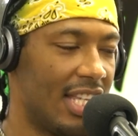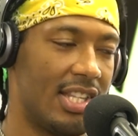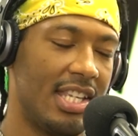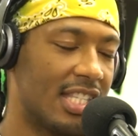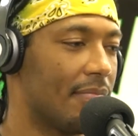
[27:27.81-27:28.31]

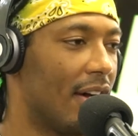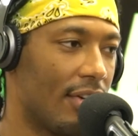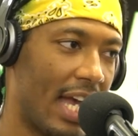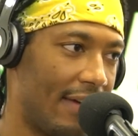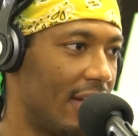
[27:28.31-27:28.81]
It's
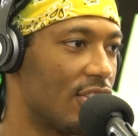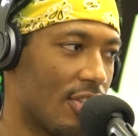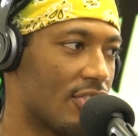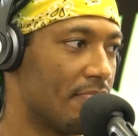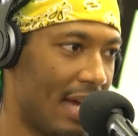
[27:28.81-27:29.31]
about having each
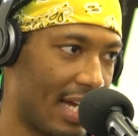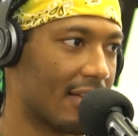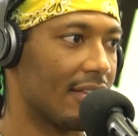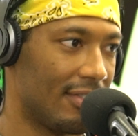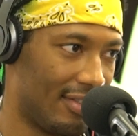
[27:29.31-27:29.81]
other's back,
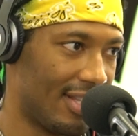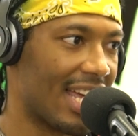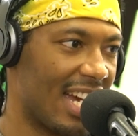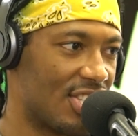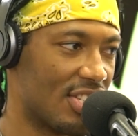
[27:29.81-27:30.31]

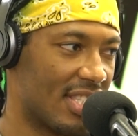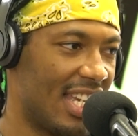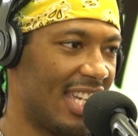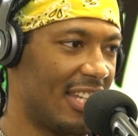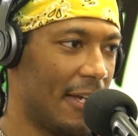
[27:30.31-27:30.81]
like I just
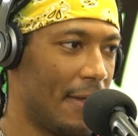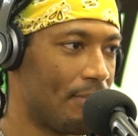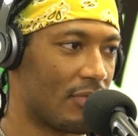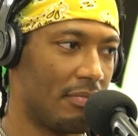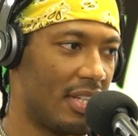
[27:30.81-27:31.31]
said,
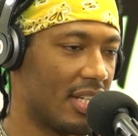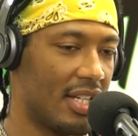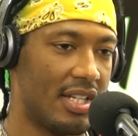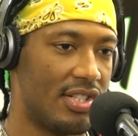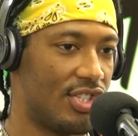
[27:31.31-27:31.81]

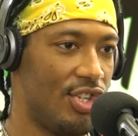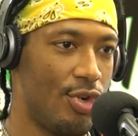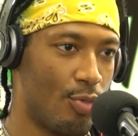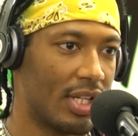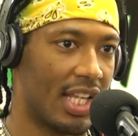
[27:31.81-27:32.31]
because
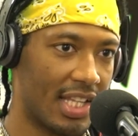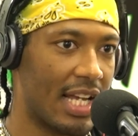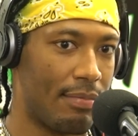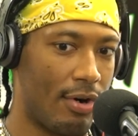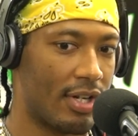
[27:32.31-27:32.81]
you want to get
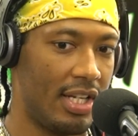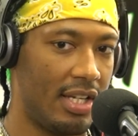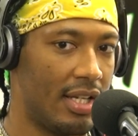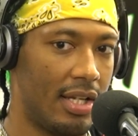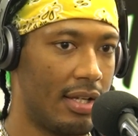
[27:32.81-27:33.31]
that
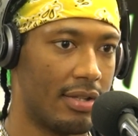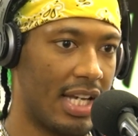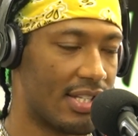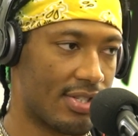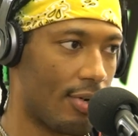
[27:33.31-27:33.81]
party,
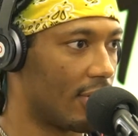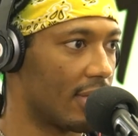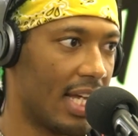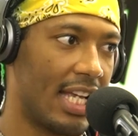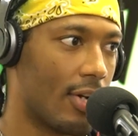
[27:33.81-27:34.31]
like,
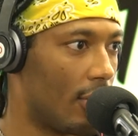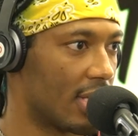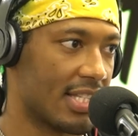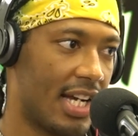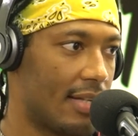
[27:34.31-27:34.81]
starting, like, on
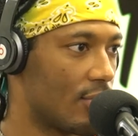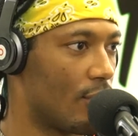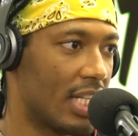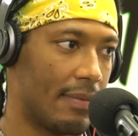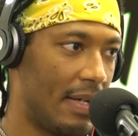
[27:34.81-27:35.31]
the time to
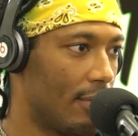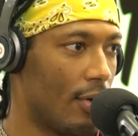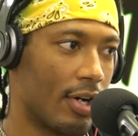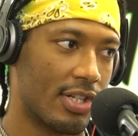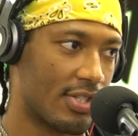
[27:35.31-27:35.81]
where that people
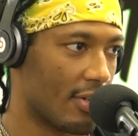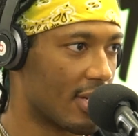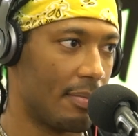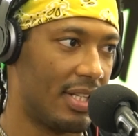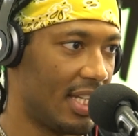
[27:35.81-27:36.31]
aren't going to start
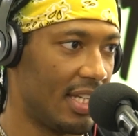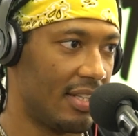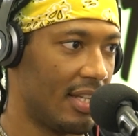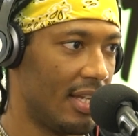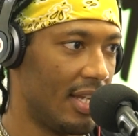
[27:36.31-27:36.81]
coming
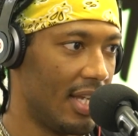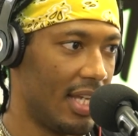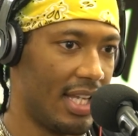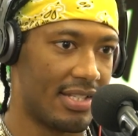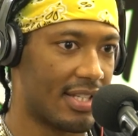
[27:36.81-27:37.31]
in,
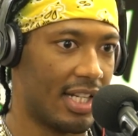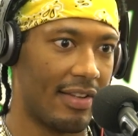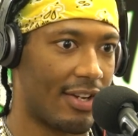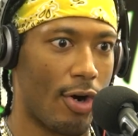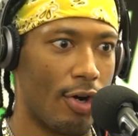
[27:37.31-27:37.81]
instead of,
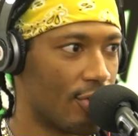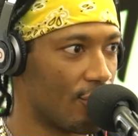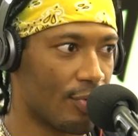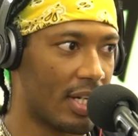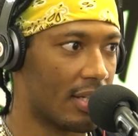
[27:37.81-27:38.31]
like,
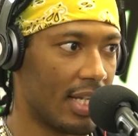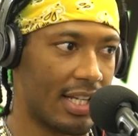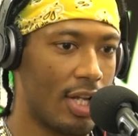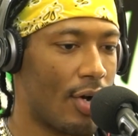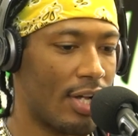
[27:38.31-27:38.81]
arguing,
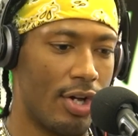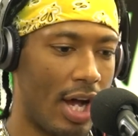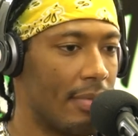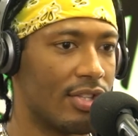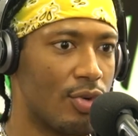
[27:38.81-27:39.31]
like, no,
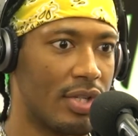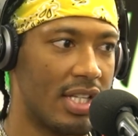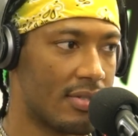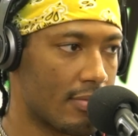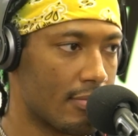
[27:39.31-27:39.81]
I'm not doing
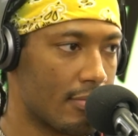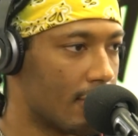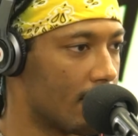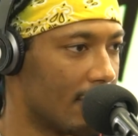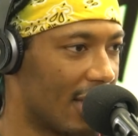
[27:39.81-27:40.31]
this.
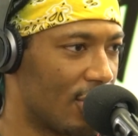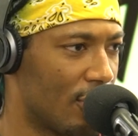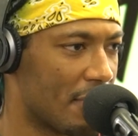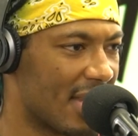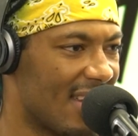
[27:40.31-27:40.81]
Like, you
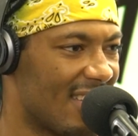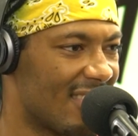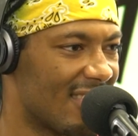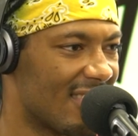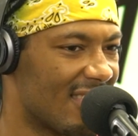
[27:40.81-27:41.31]
know what I'm saying?
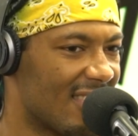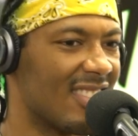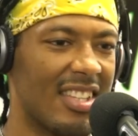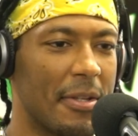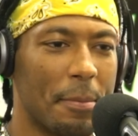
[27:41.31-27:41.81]
Yeah.
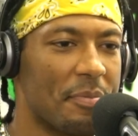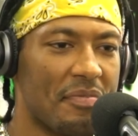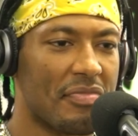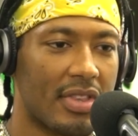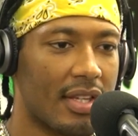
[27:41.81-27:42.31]

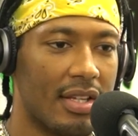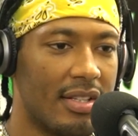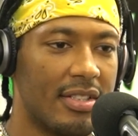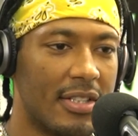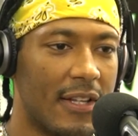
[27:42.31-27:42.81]
So it's a
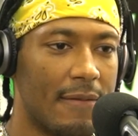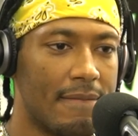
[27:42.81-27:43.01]
collaborative